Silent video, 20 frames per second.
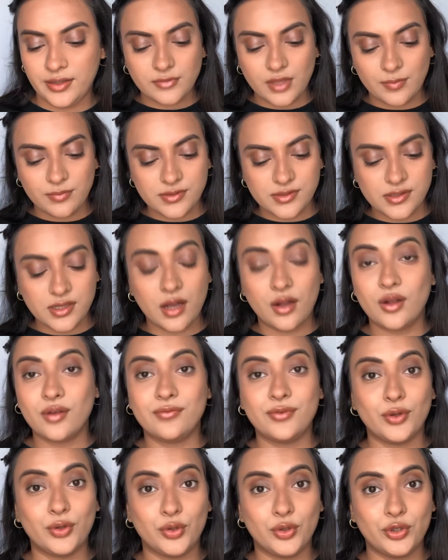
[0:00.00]
I'm a sucker
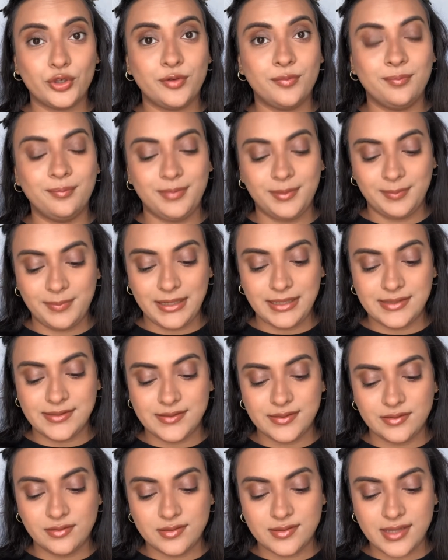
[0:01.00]
for good
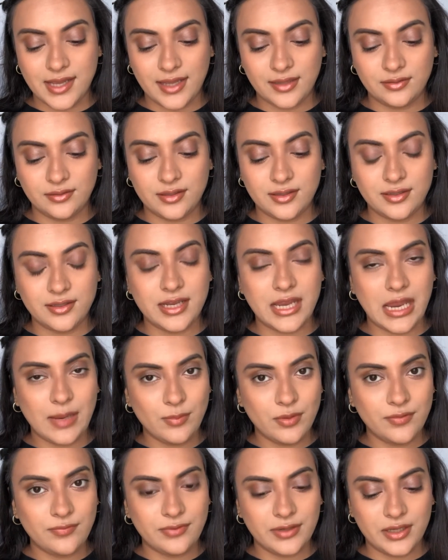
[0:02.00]
pencils, and the name
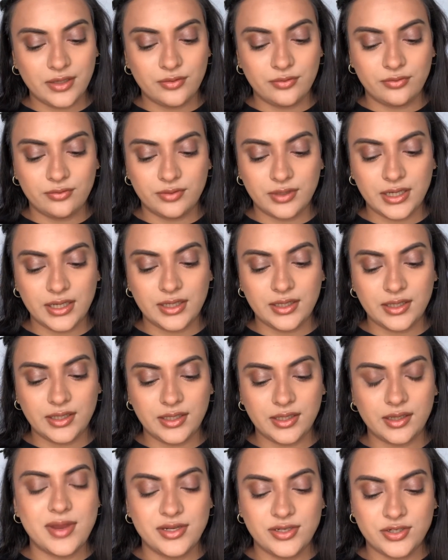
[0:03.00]
of it
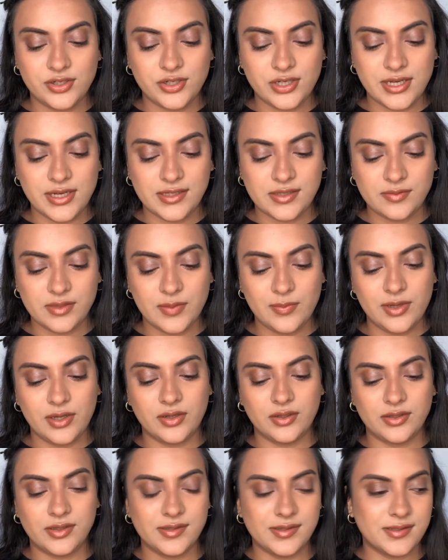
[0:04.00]
really intrigues me
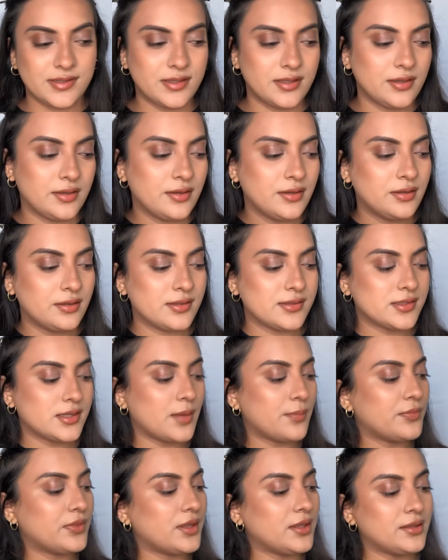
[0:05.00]
because
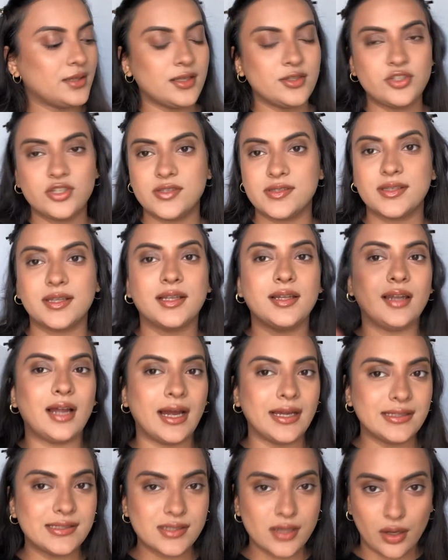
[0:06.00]
something that just
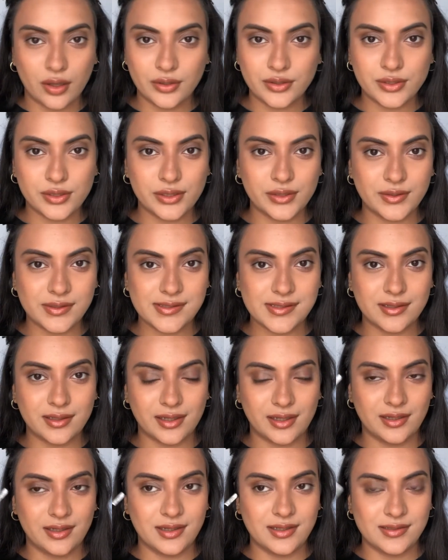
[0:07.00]
glides onto your
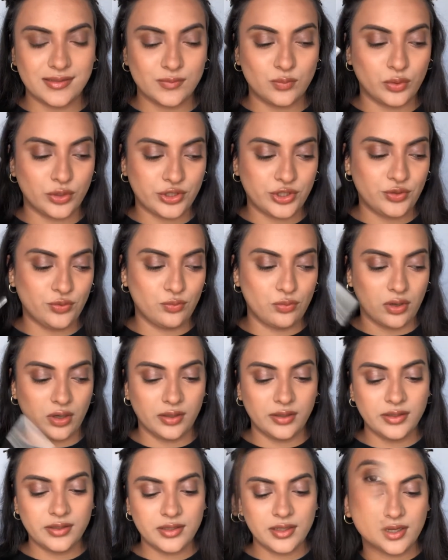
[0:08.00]
skin is what you
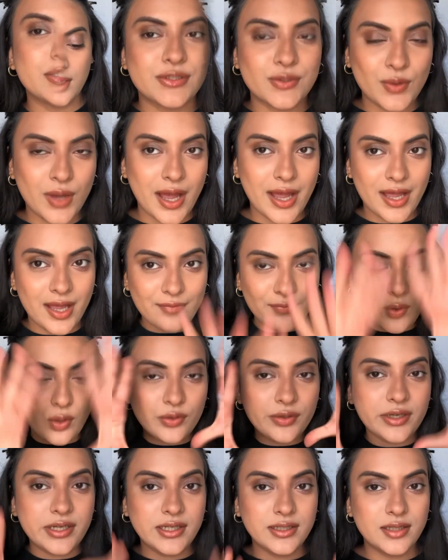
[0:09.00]
want. So I have
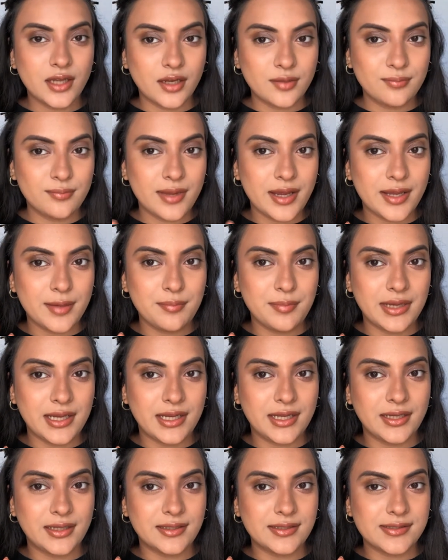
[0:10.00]
already done my
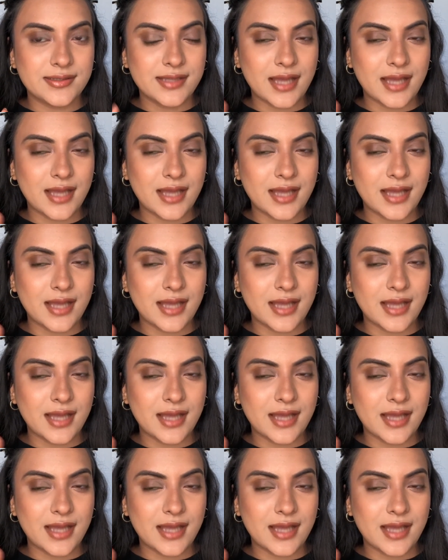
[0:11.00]
base.